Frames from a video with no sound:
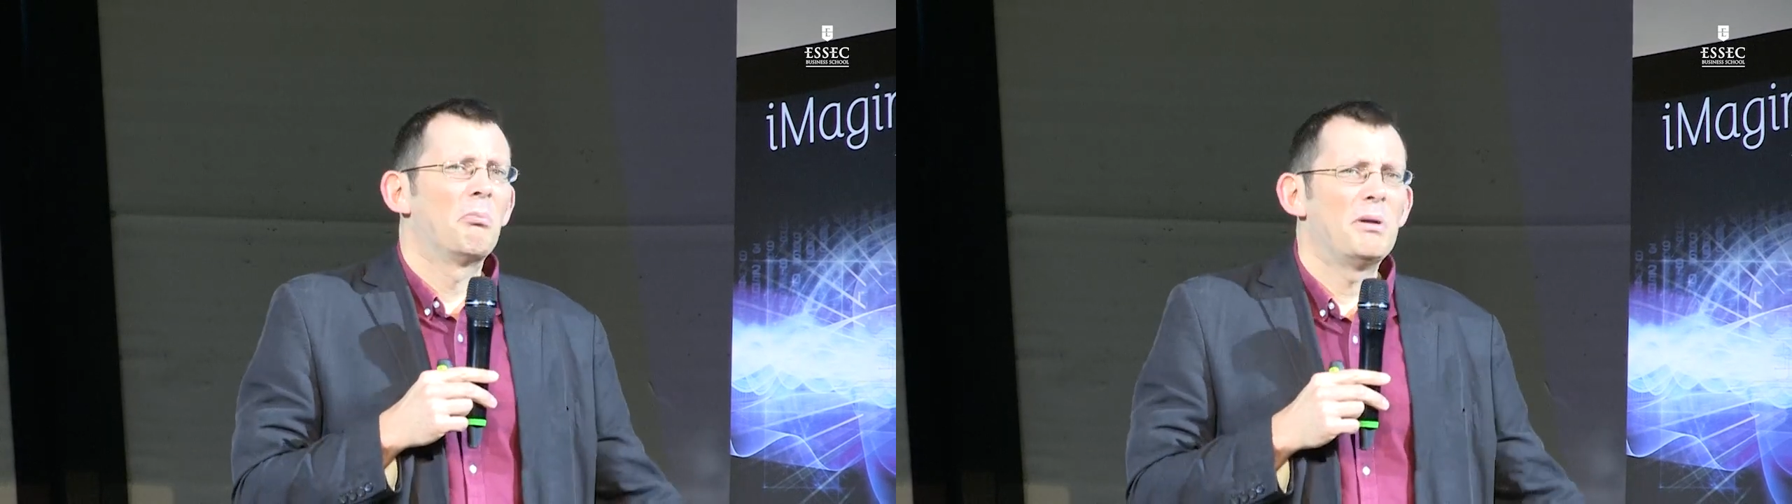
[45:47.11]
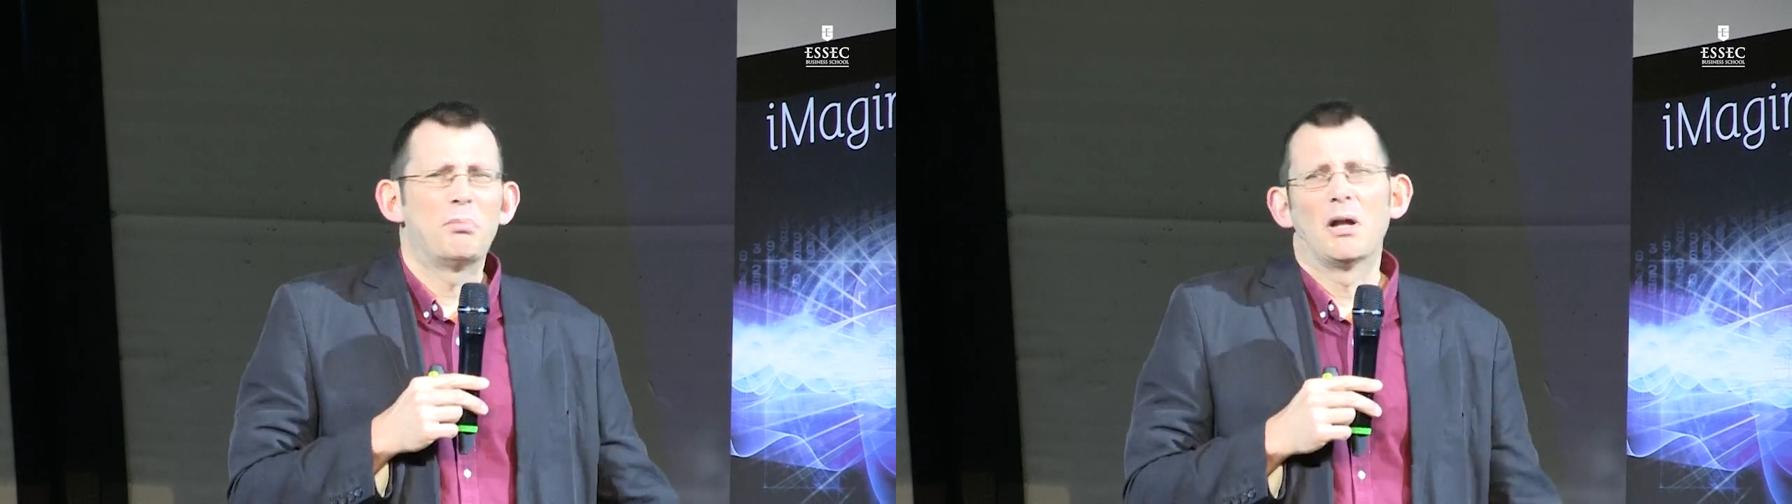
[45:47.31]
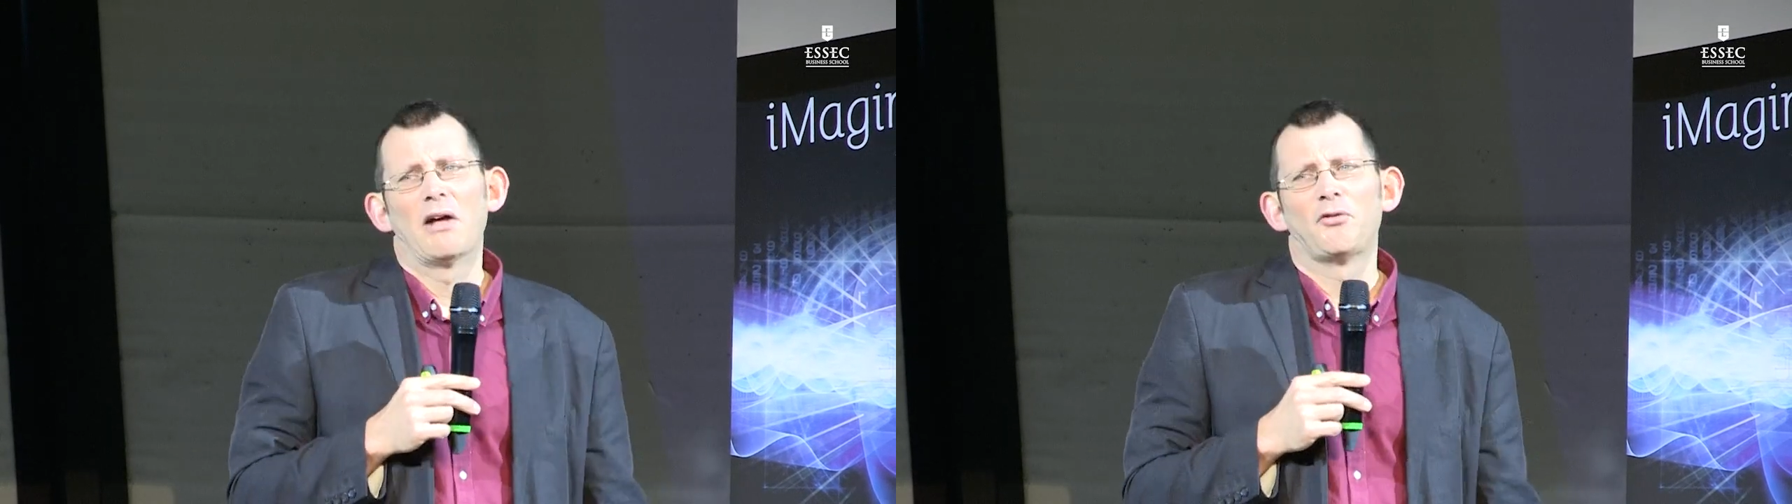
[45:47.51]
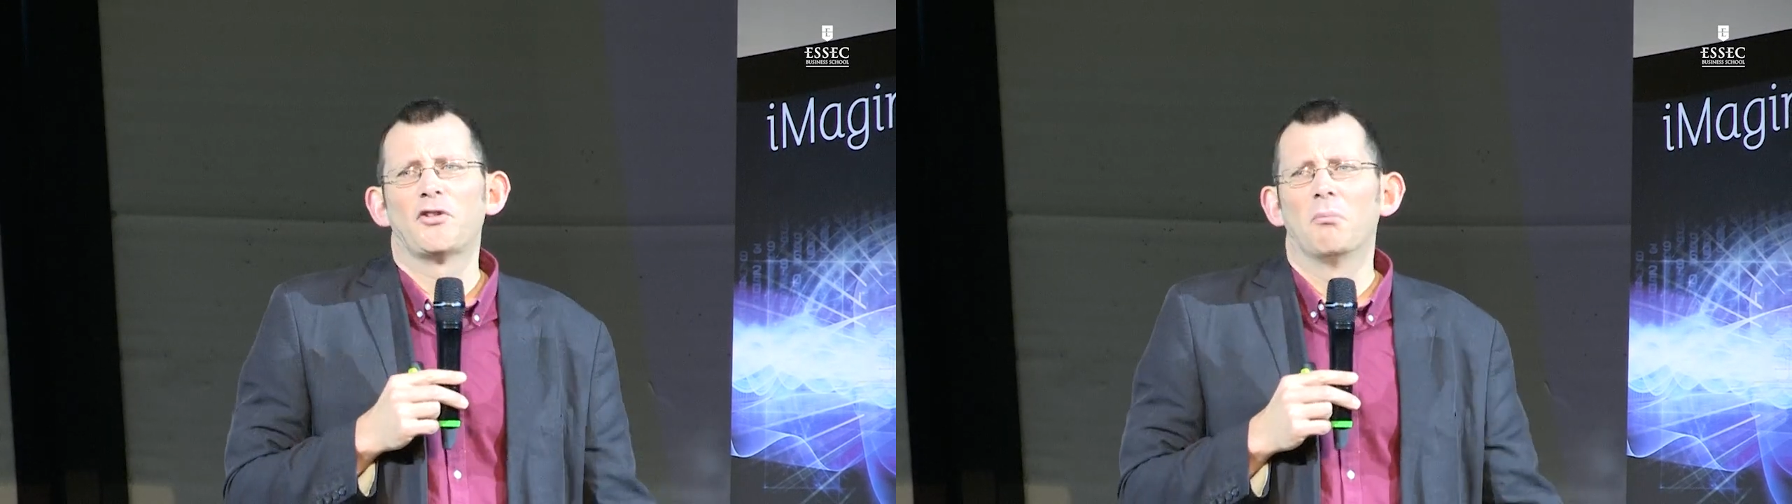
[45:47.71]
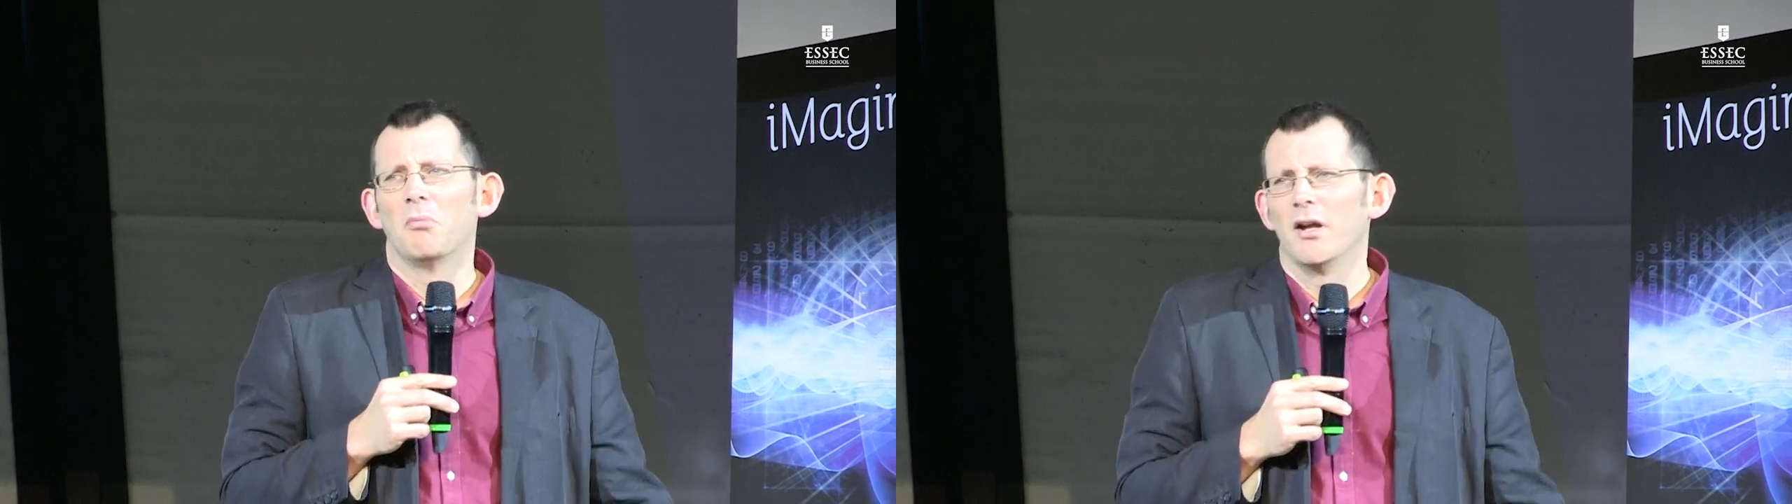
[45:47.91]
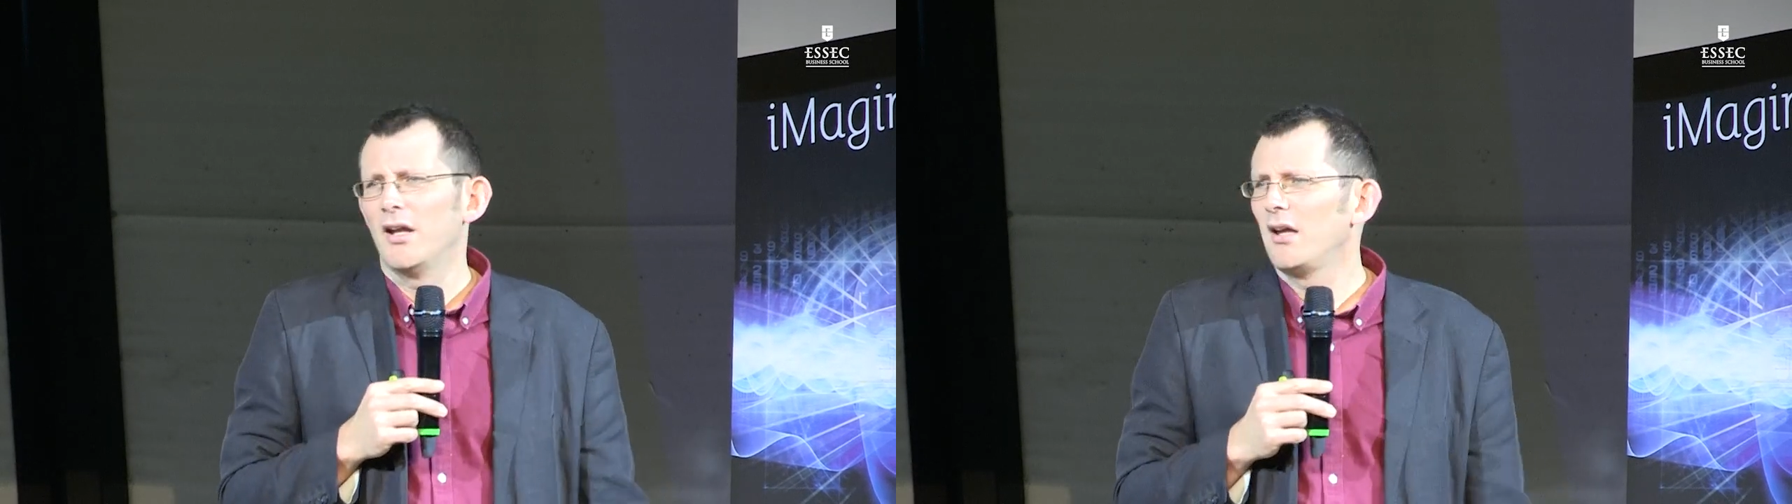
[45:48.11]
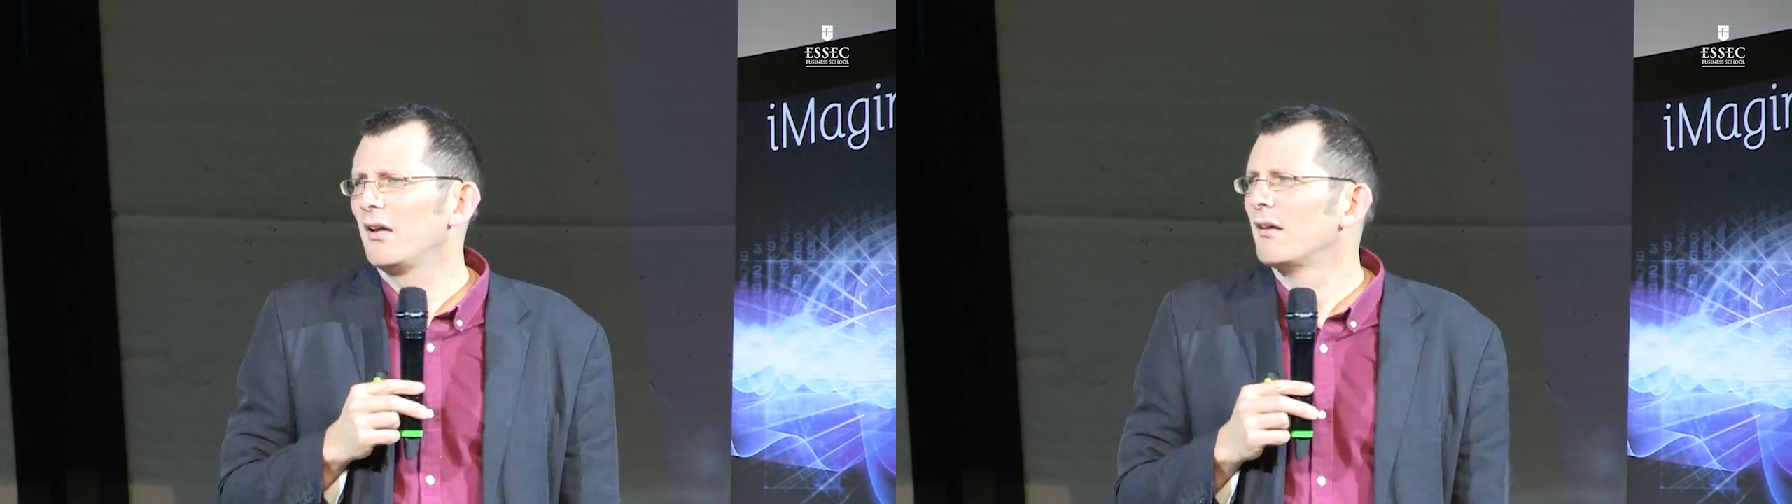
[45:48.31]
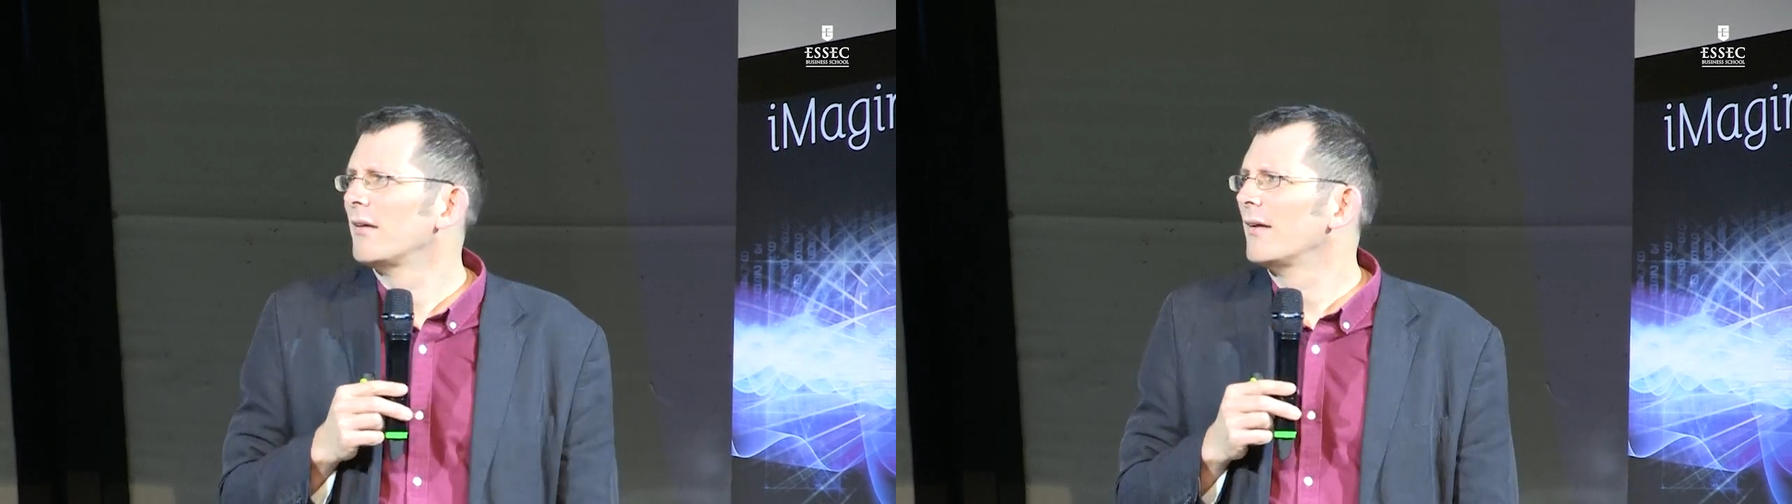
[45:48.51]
People have some money.